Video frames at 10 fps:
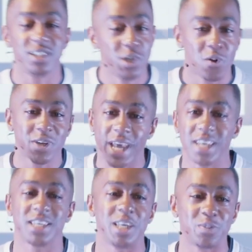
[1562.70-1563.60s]
don't
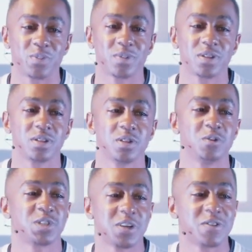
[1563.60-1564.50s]
gatekeep
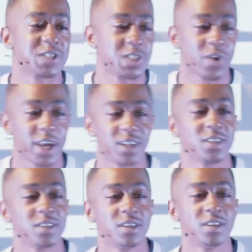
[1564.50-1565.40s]
those services, right?
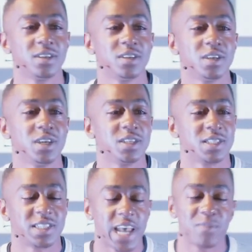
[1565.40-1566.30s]
It's the
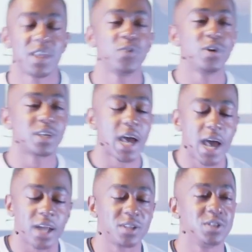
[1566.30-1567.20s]
same thing with
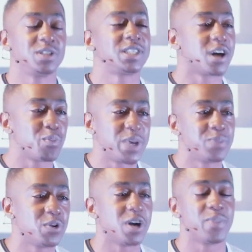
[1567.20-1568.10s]
God. You tell
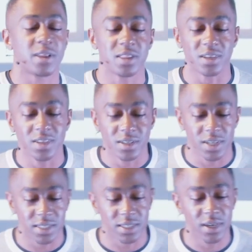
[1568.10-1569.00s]
people about the
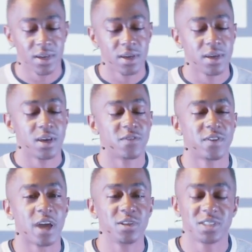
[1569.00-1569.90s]
goodness of
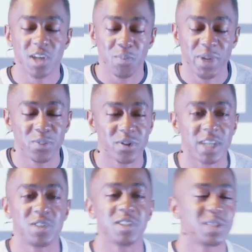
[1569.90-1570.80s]
God. You tell people
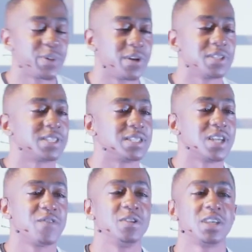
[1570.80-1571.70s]
that you experienced His
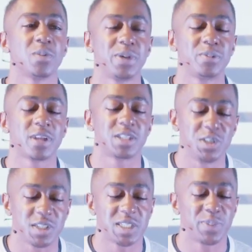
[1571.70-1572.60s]
love. You tell people that
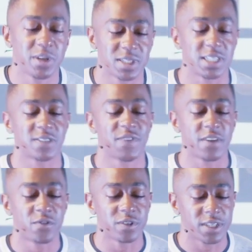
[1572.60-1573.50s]
you experienced His
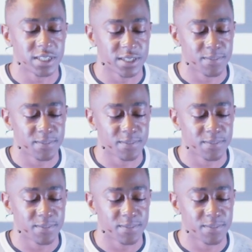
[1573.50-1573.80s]
faithfulness.